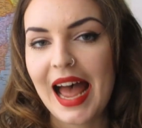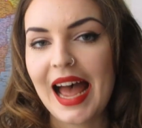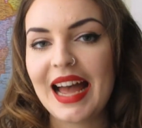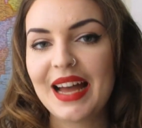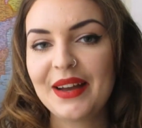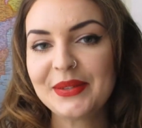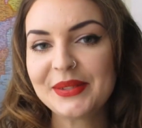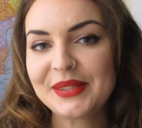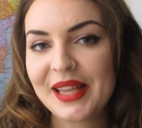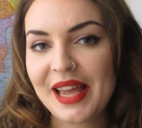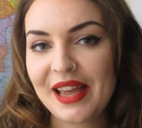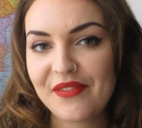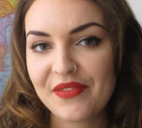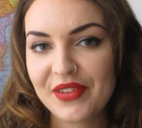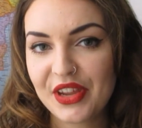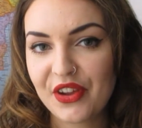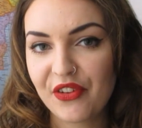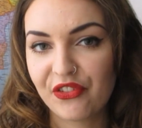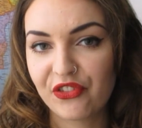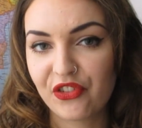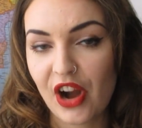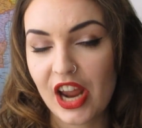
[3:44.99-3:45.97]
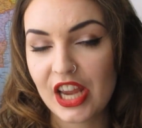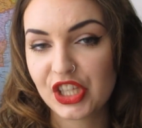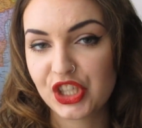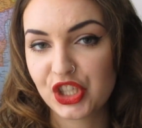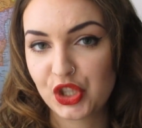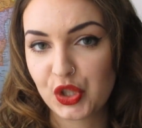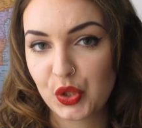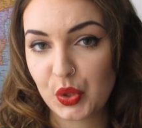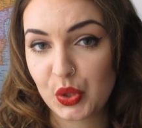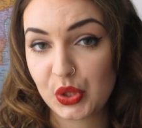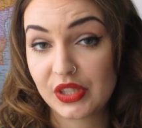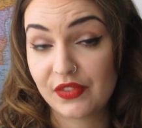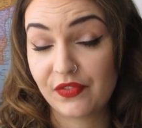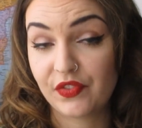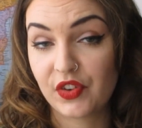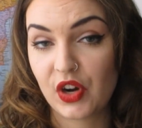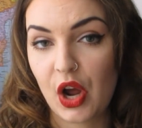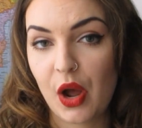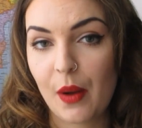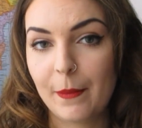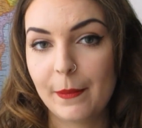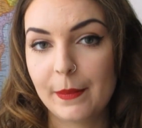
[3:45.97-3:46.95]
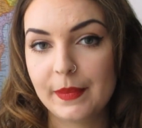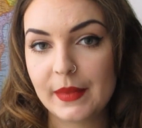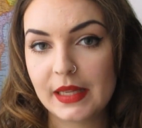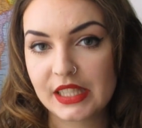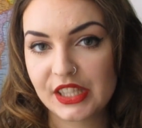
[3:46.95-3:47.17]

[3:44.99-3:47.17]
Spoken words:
I was having fresh juice from